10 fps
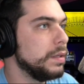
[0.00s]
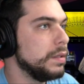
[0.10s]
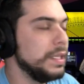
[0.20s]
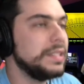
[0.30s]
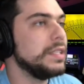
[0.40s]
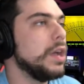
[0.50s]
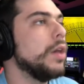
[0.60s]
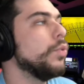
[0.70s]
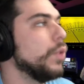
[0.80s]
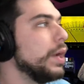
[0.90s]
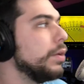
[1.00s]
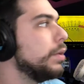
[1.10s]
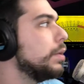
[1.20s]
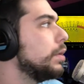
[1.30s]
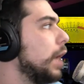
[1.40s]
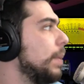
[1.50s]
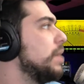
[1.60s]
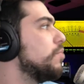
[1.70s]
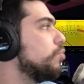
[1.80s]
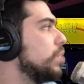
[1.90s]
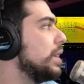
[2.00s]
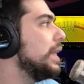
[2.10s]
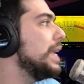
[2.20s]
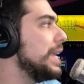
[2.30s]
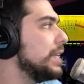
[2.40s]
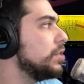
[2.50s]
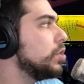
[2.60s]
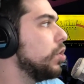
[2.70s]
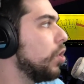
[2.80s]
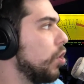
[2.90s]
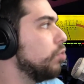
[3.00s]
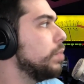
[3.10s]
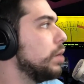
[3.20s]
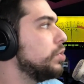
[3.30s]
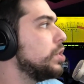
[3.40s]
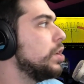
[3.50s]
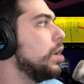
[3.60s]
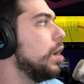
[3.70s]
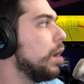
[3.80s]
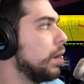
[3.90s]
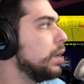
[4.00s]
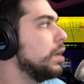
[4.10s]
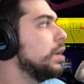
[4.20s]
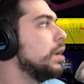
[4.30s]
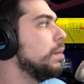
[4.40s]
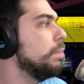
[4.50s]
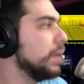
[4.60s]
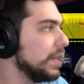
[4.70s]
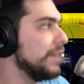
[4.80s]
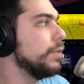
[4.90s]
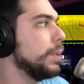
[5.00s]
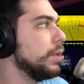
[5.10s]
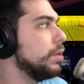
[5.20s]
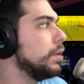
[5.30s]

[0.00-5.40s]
This is unreal. I mean, it really is almost unbelievable.